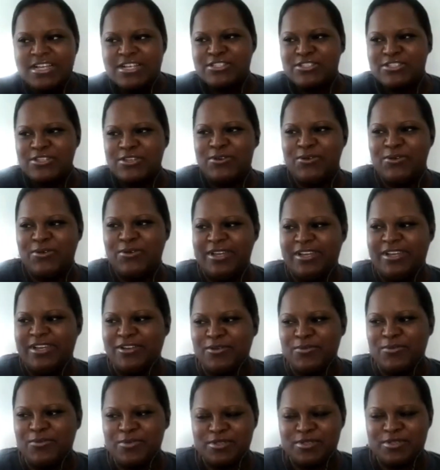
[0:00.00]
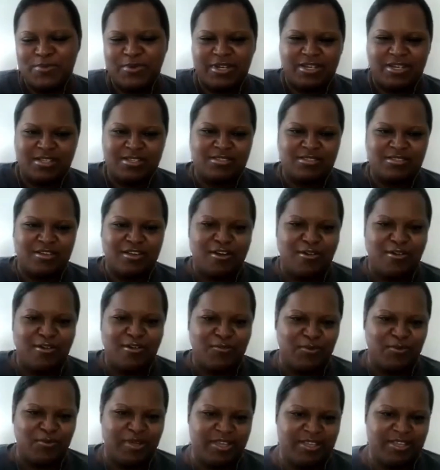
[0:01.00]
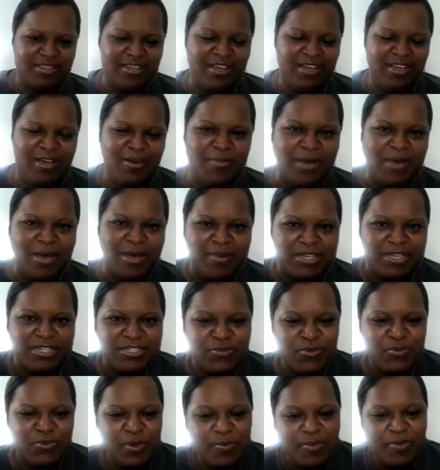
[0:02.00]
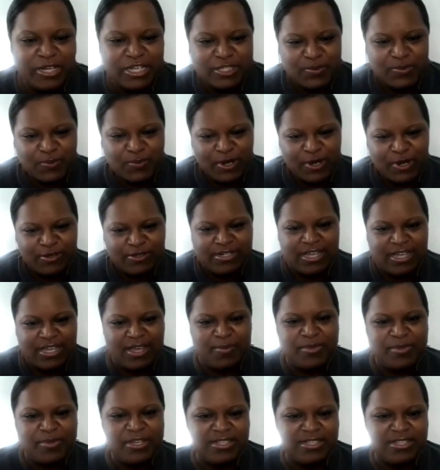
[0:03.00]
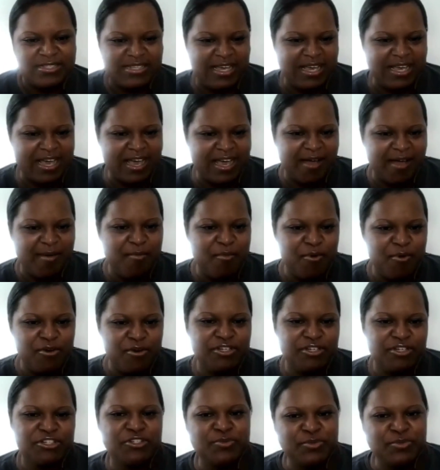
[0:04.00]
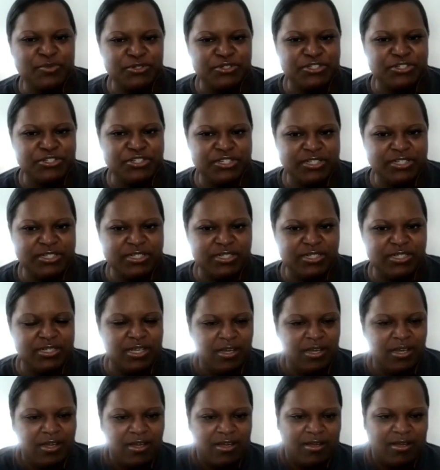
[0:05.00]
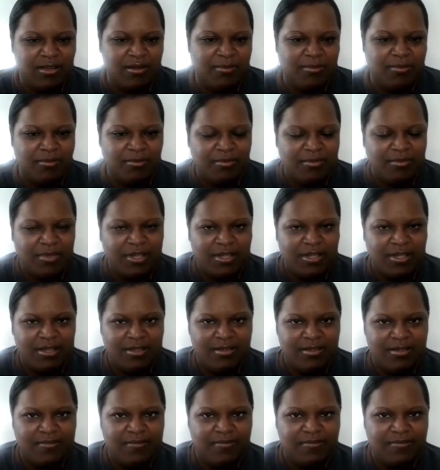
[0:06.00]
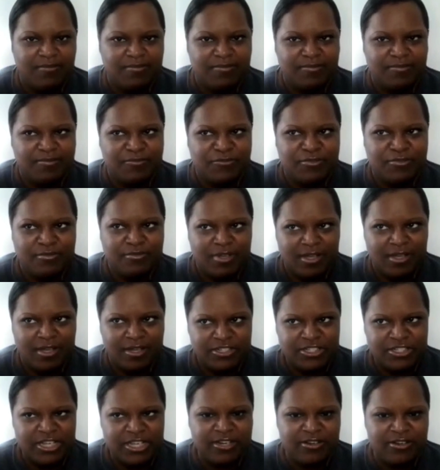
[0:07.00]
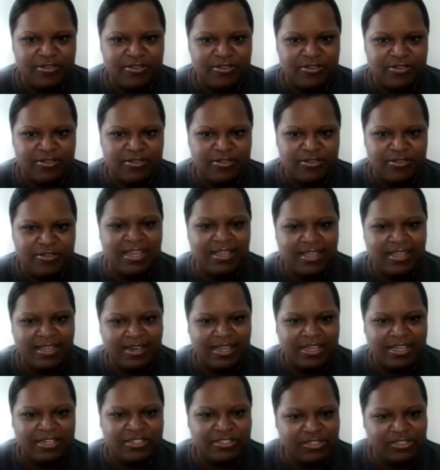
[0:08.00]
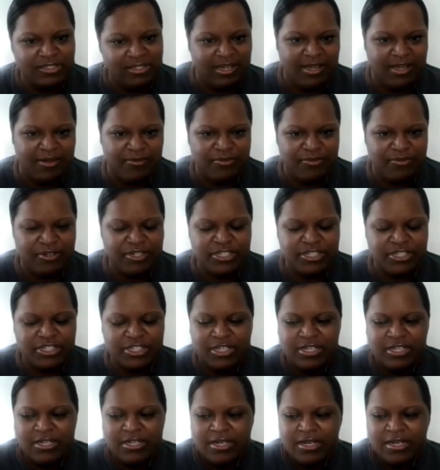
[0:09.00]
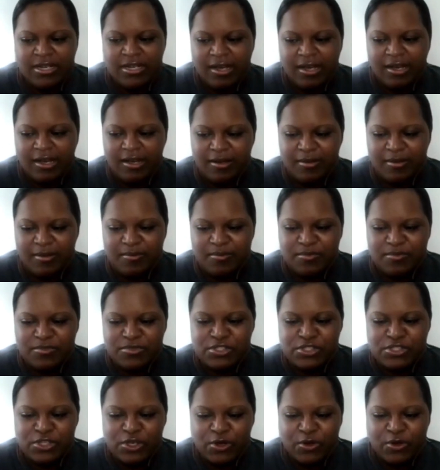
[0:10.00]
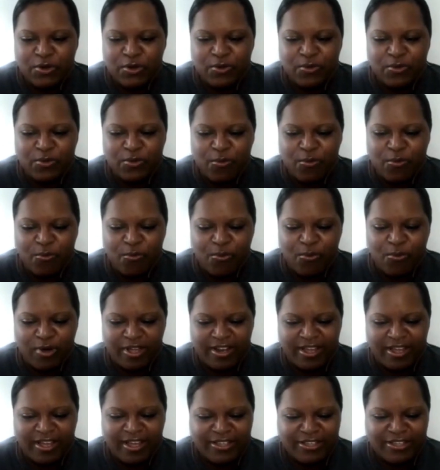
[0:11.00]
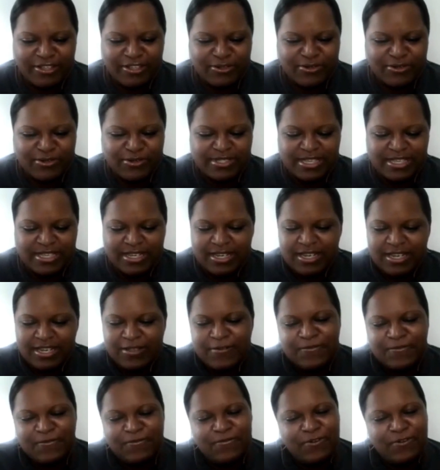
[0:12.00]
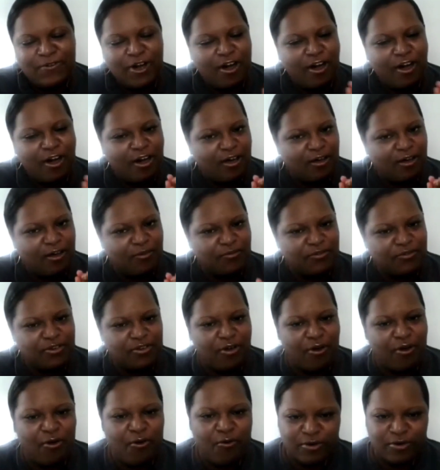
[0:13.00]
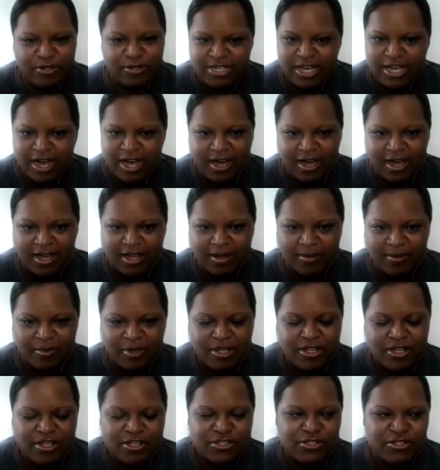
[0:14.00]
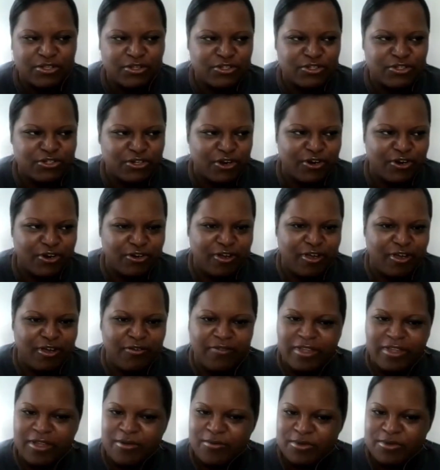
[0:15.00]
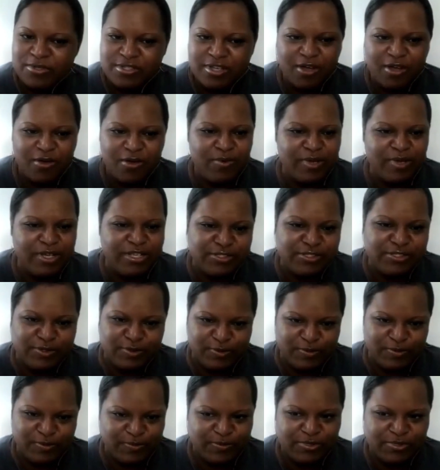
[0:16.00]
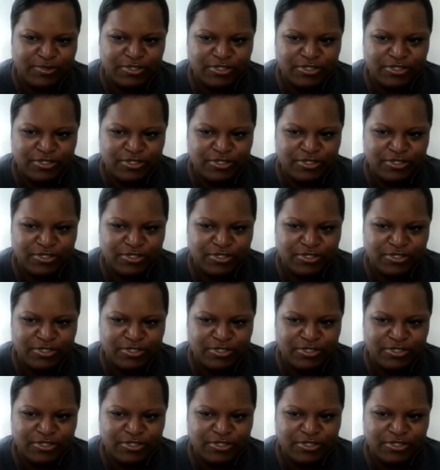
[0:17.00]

So Anchor was what I start off with. I'm actually with Buzzsprout now because I have more distribution channels that I can actually leverage. So what I use, and it evolved over time. So starting off, it was always Zoom.